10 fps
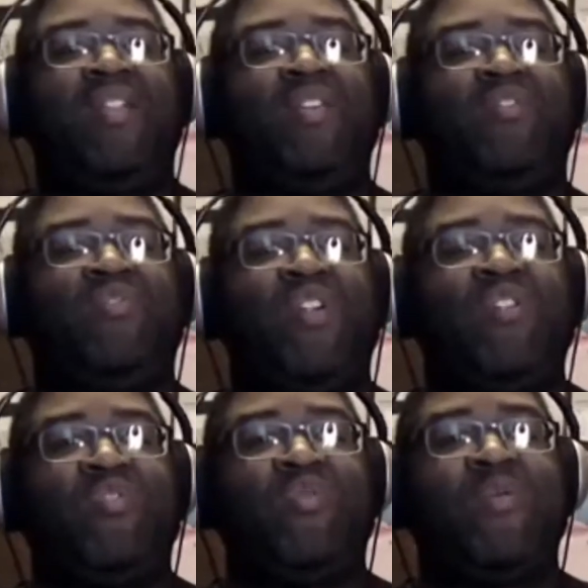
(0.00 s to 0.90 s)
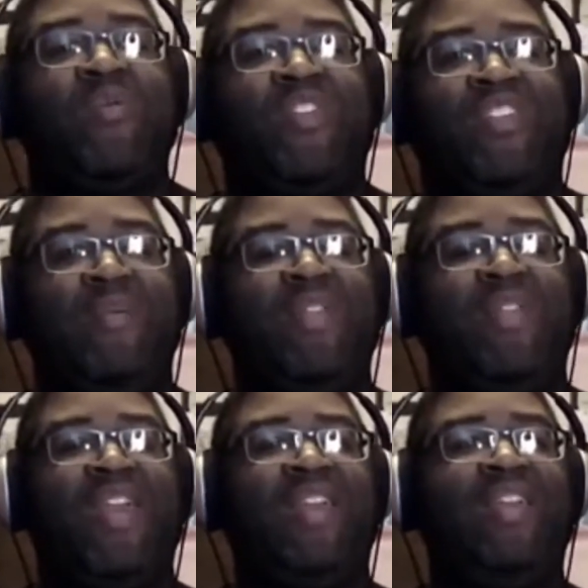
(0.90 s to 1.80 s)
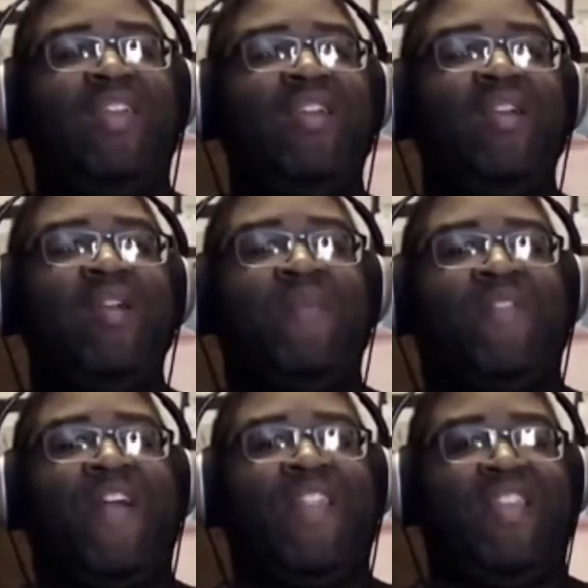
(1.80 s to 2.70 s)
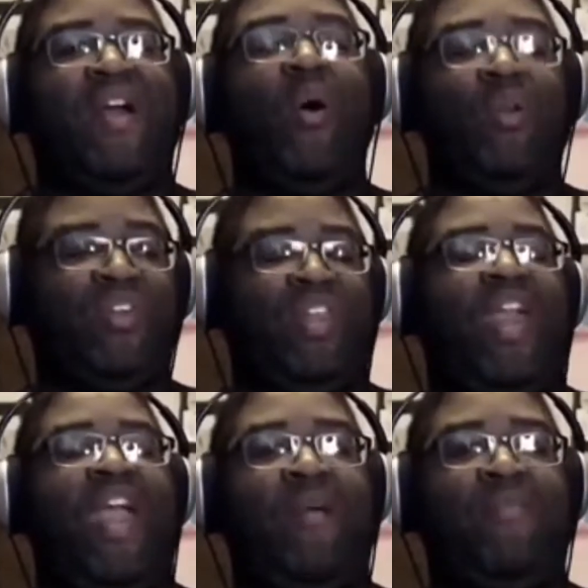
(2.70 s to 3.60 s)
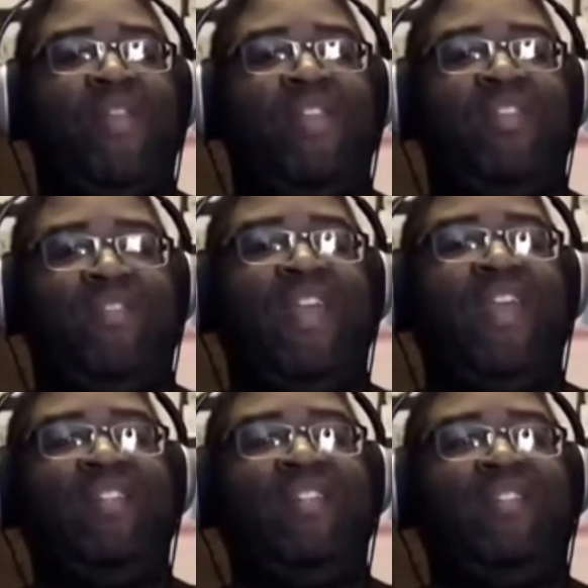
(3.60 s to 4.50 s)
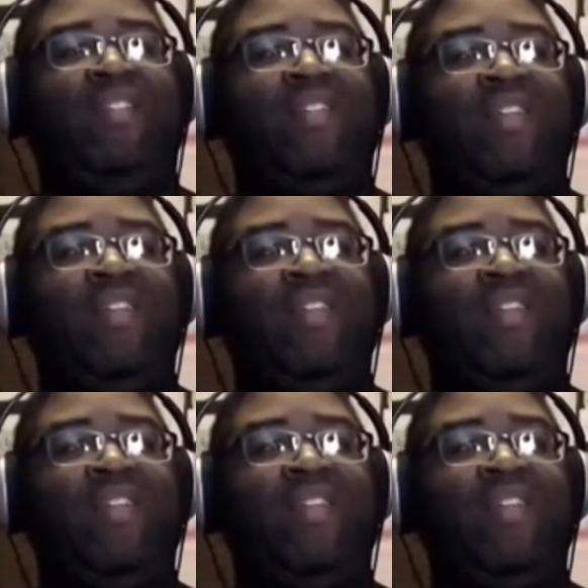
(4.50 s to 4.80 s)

you know, the Shredder Swarm's intimidating, but if I know it's going to happen in advance,